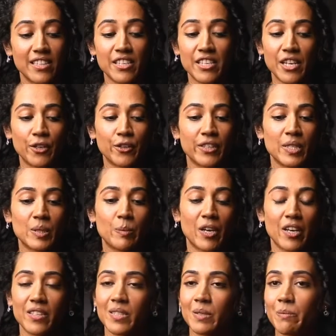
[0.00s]
the nearest
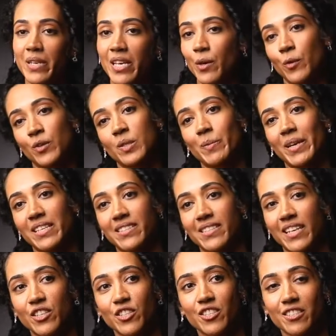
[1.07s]
person being on a space
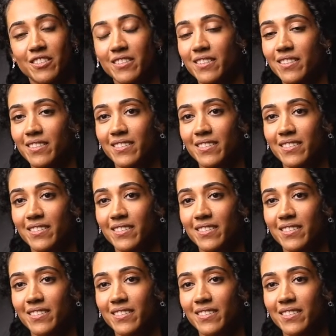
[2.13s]
station.